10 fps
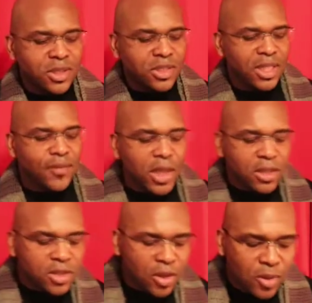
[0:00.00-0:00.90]
Understand?
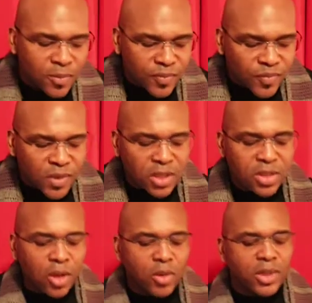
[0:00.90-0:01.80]
Preach.
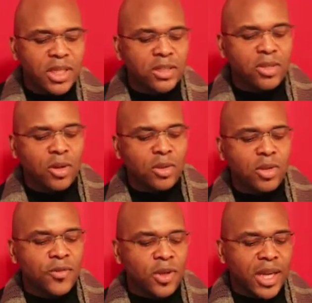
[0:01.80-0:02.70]
So
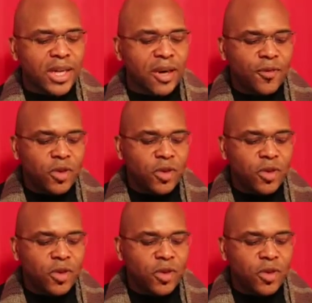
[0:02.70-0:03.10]
if you're not careful,